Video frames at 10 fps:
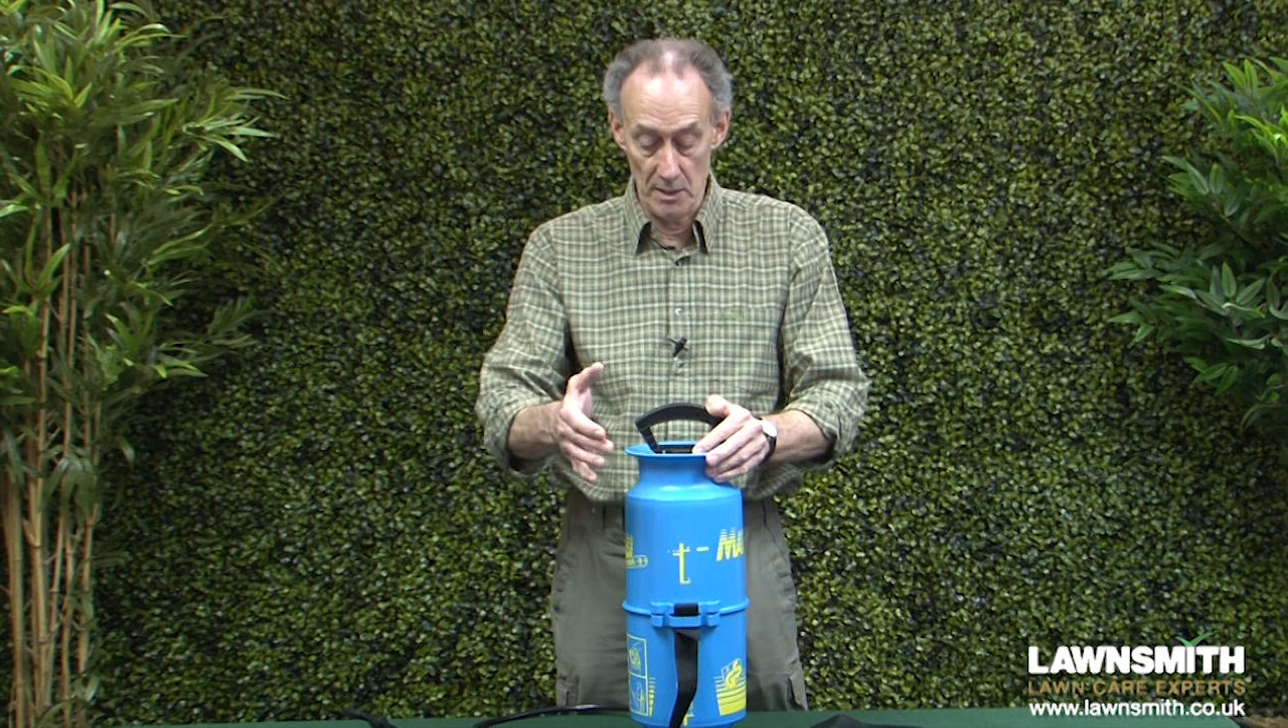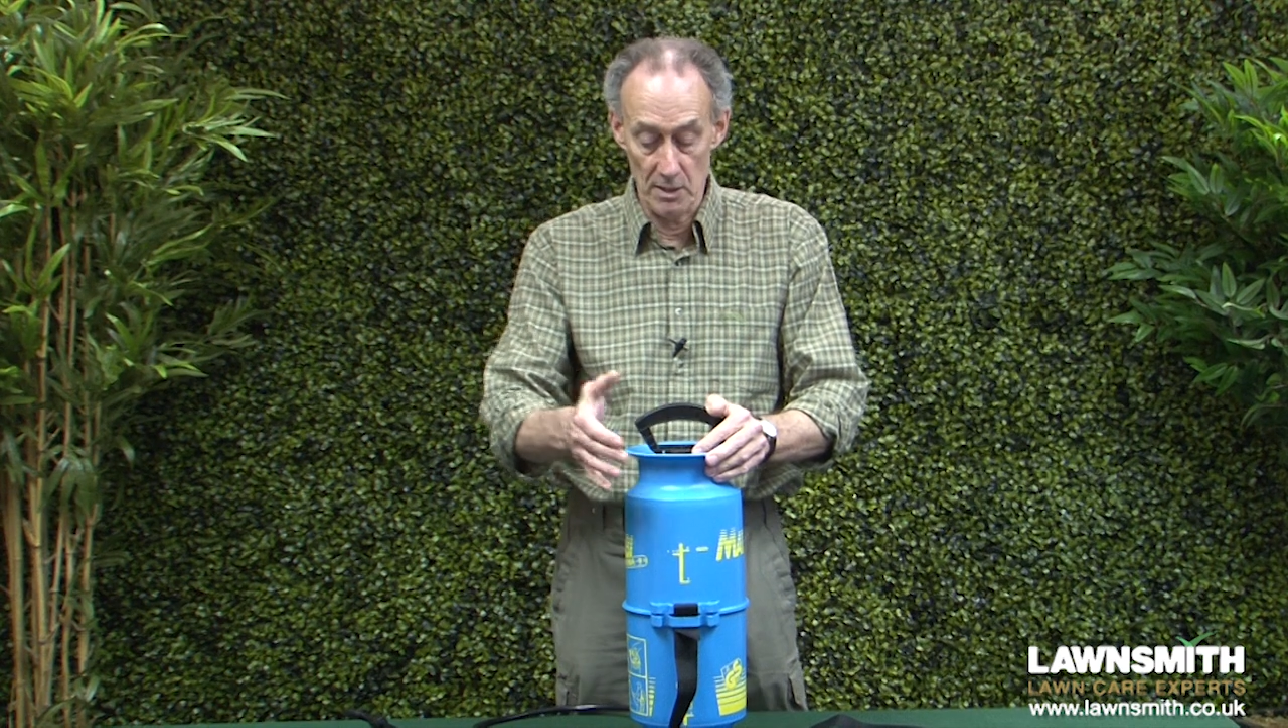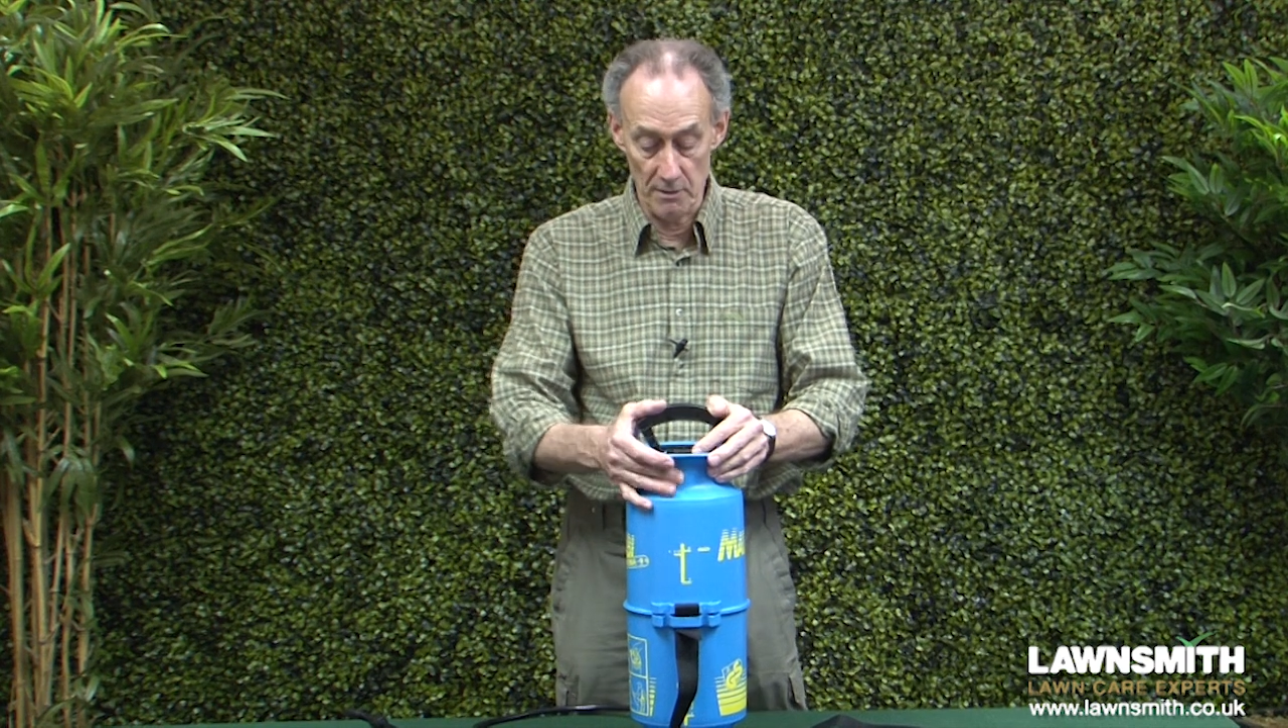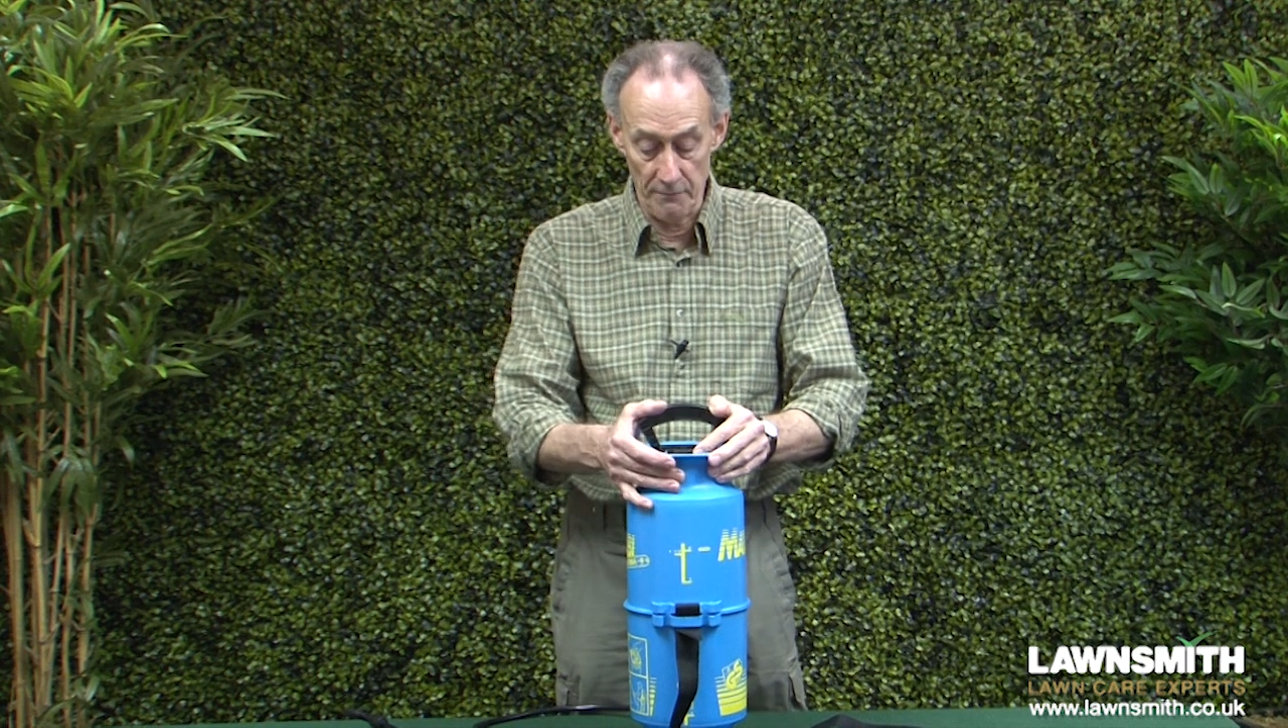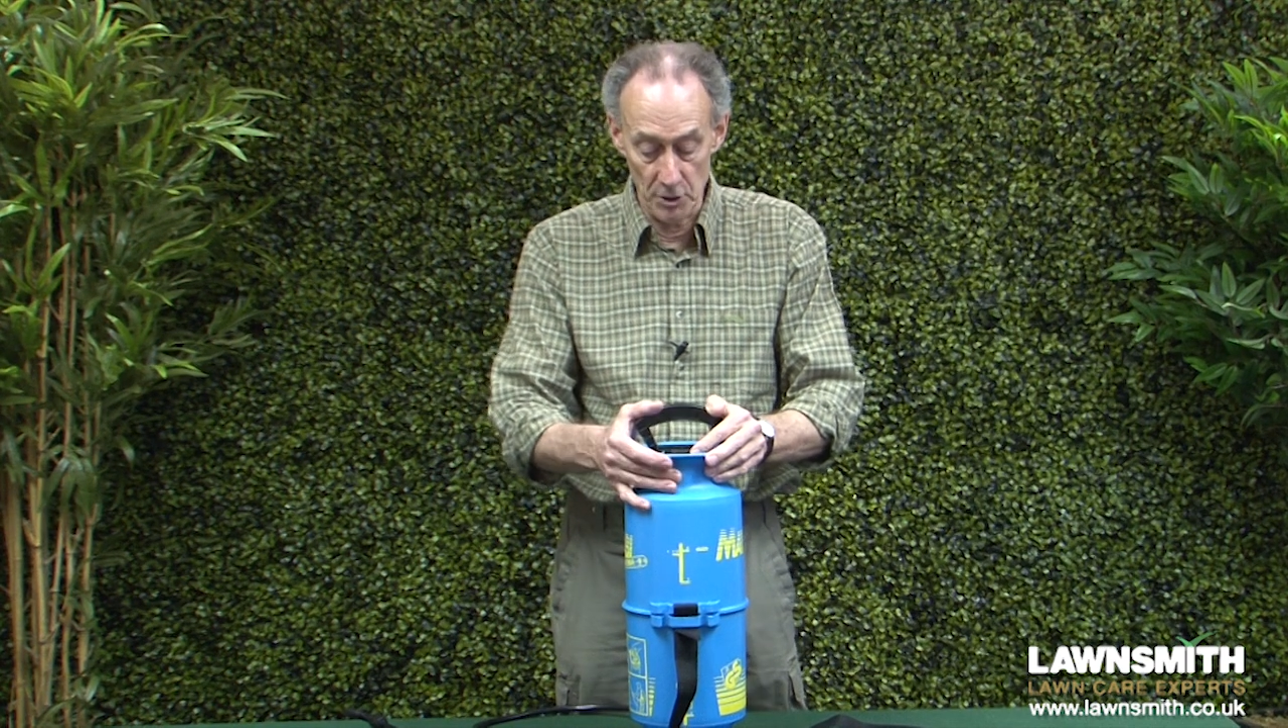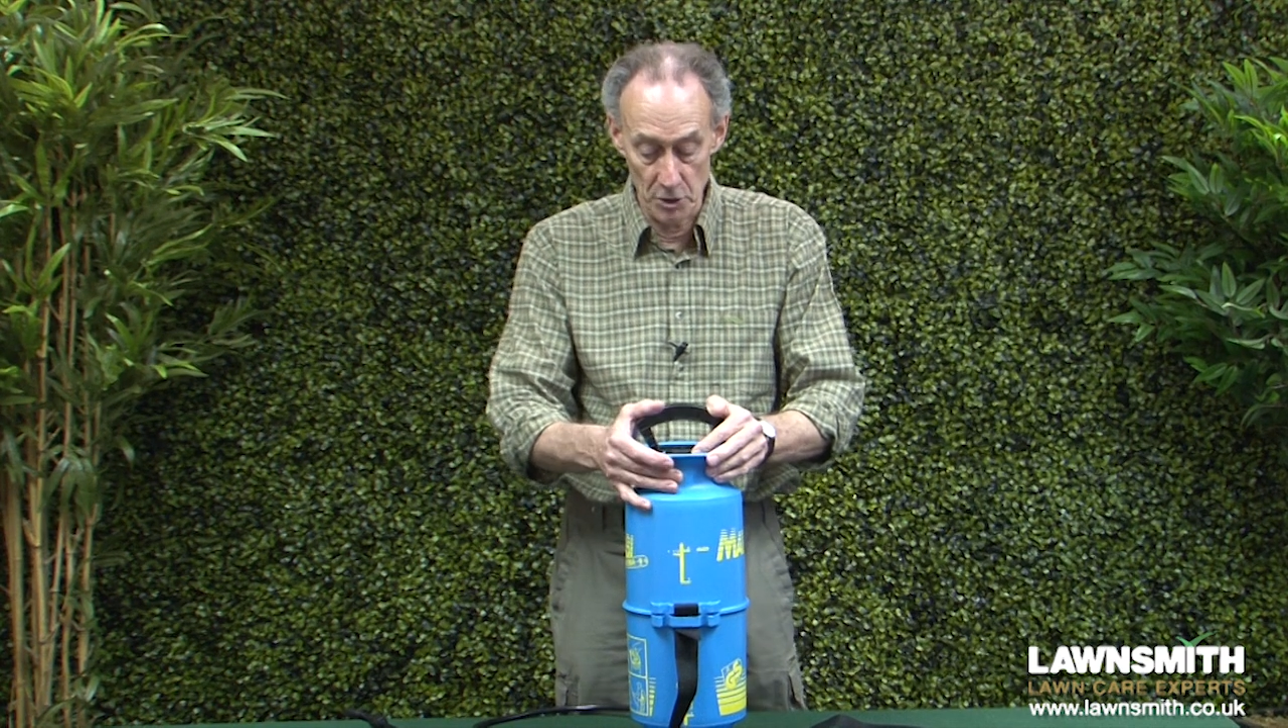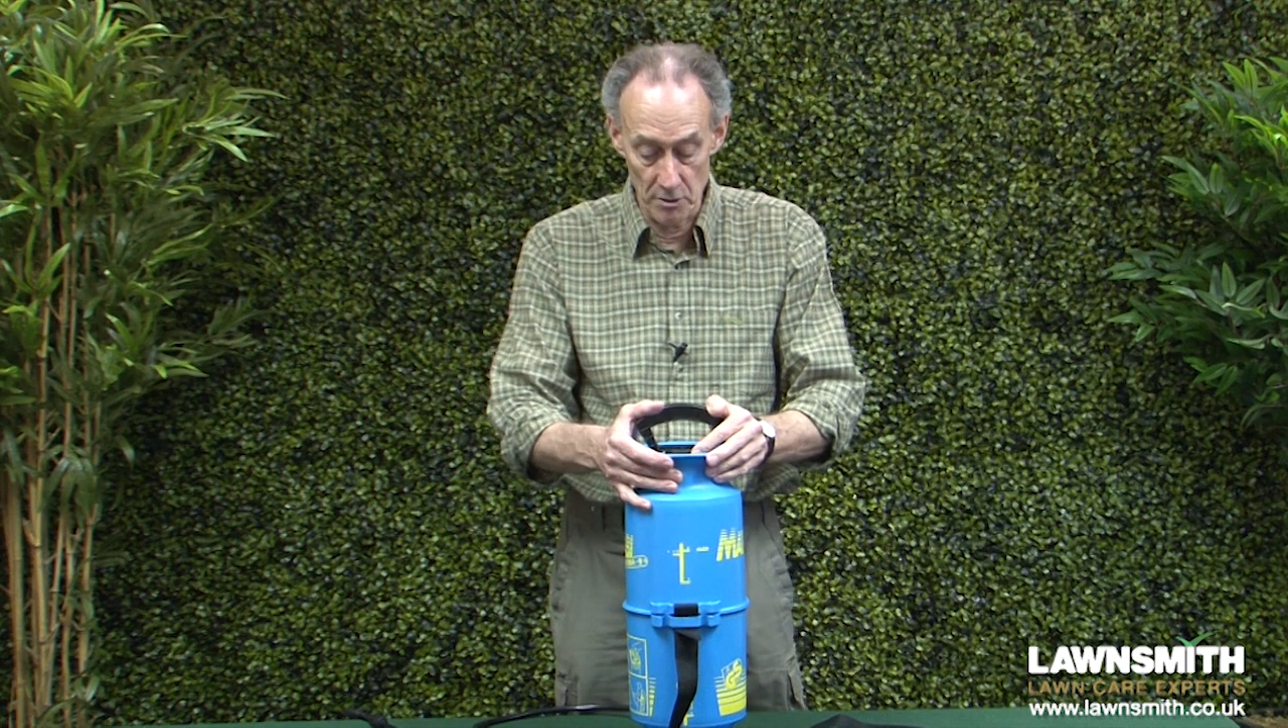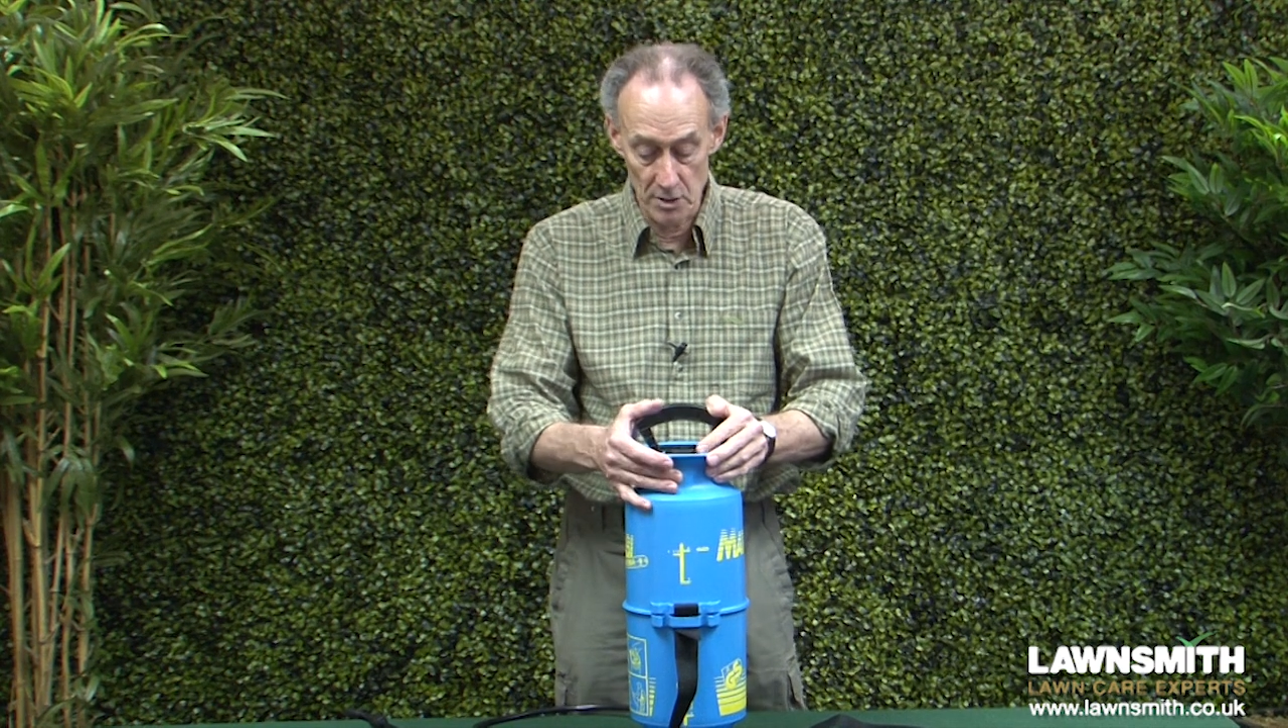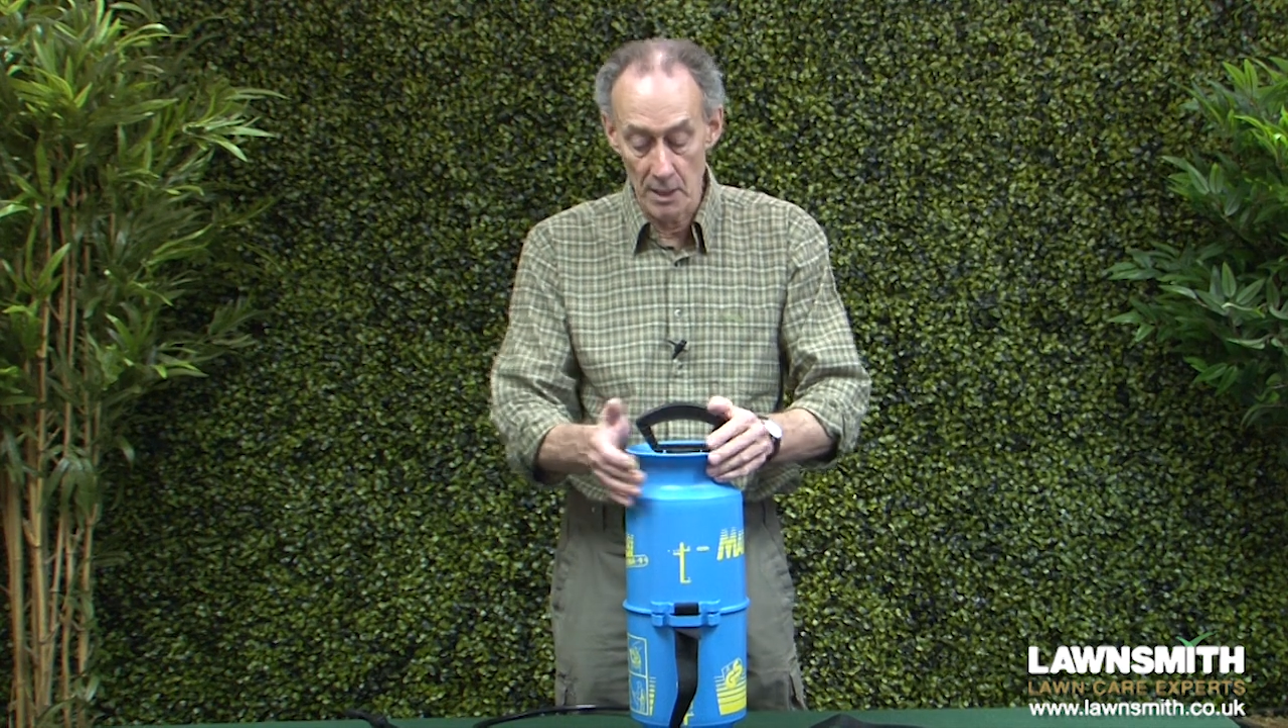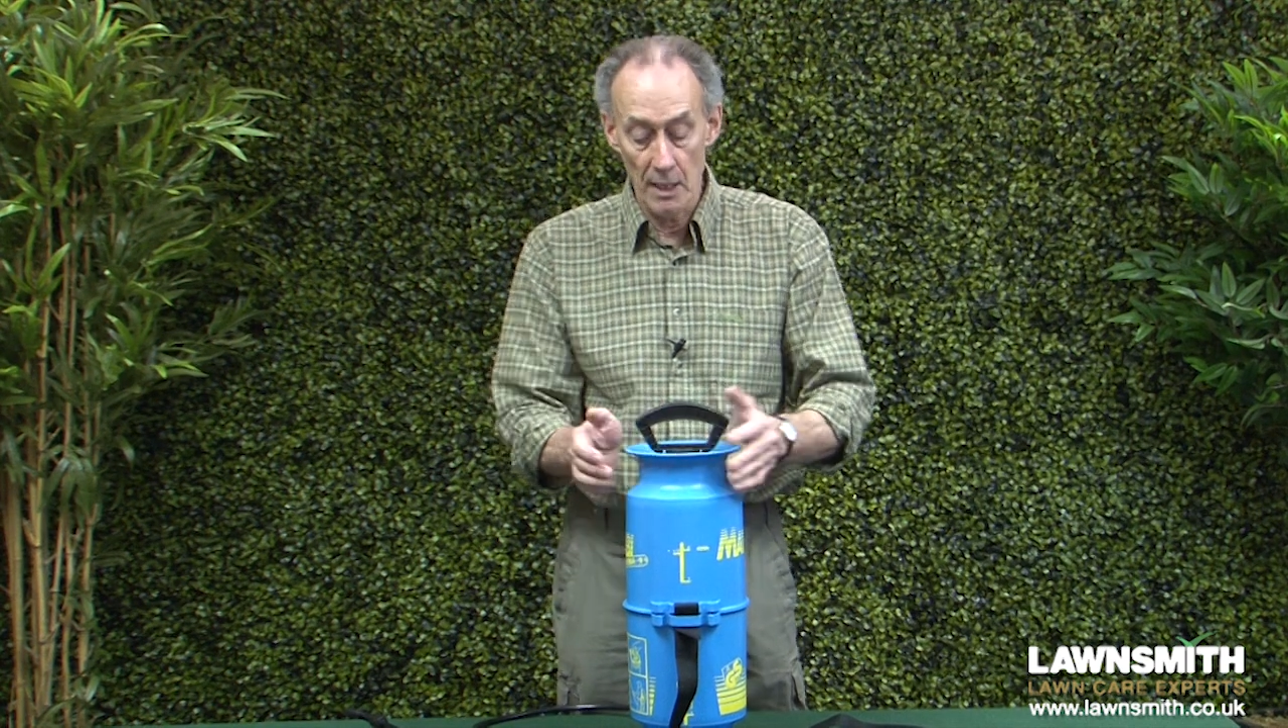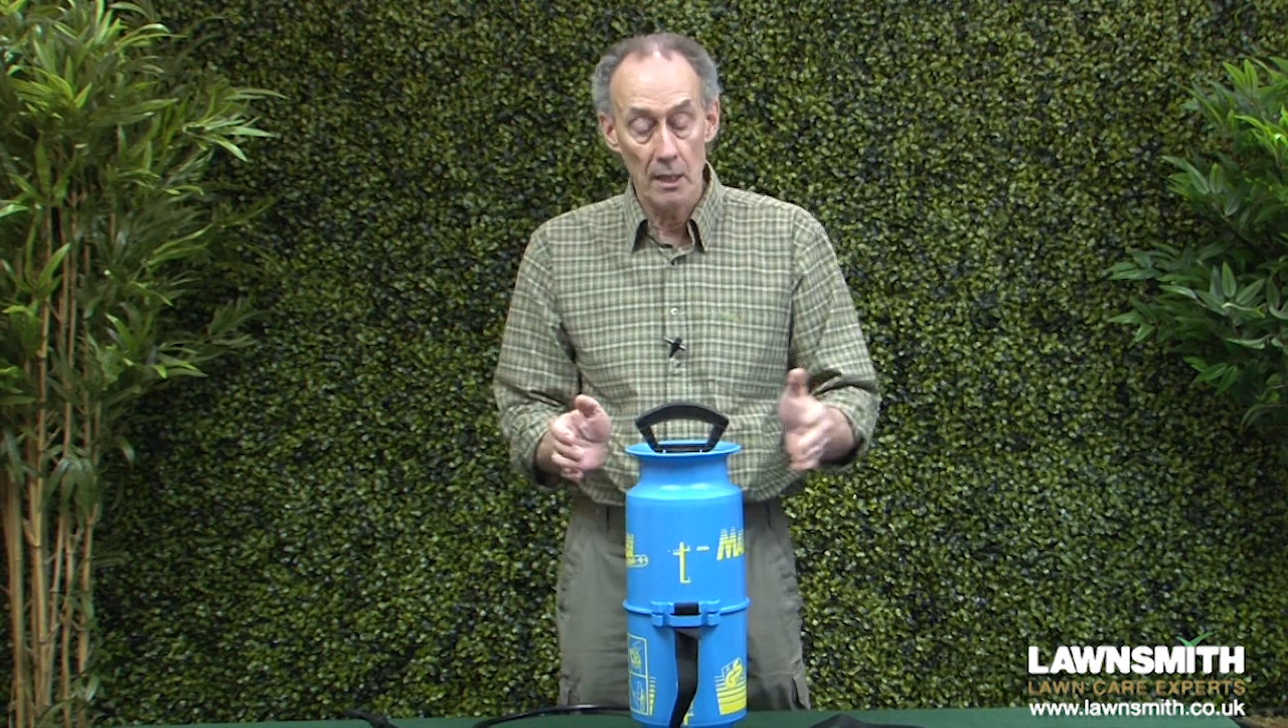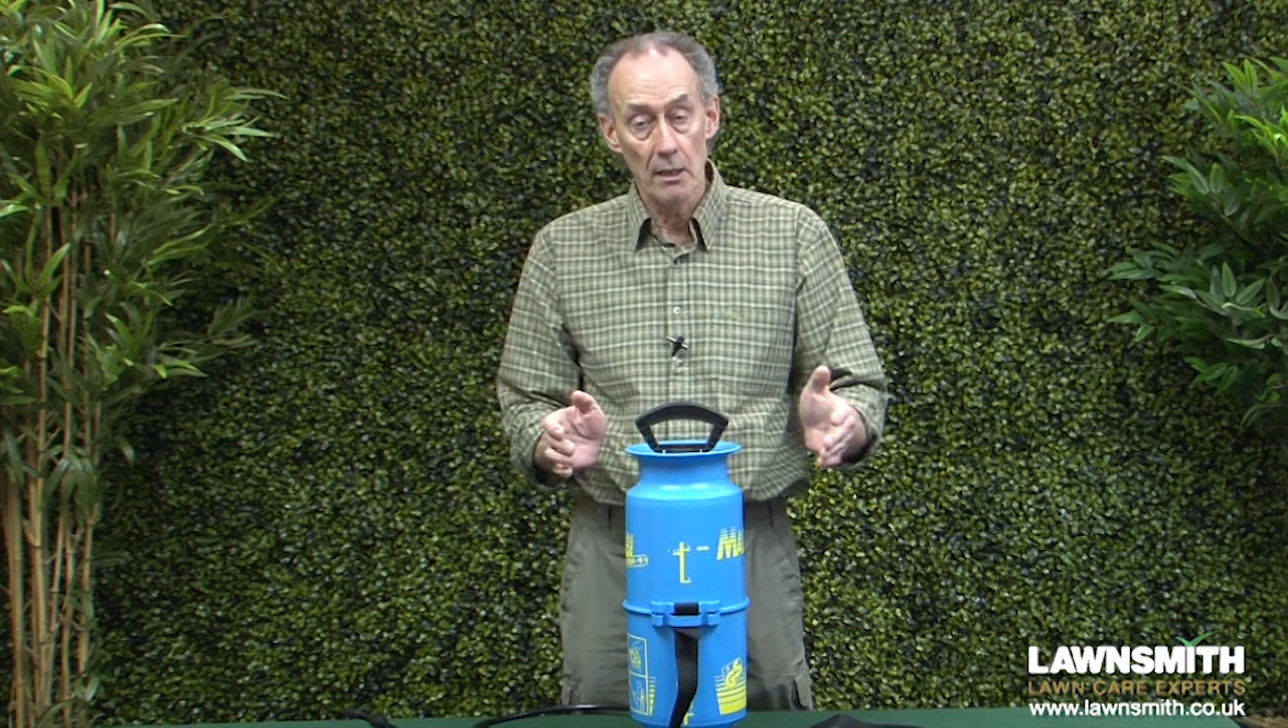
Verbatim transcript: is sufficient.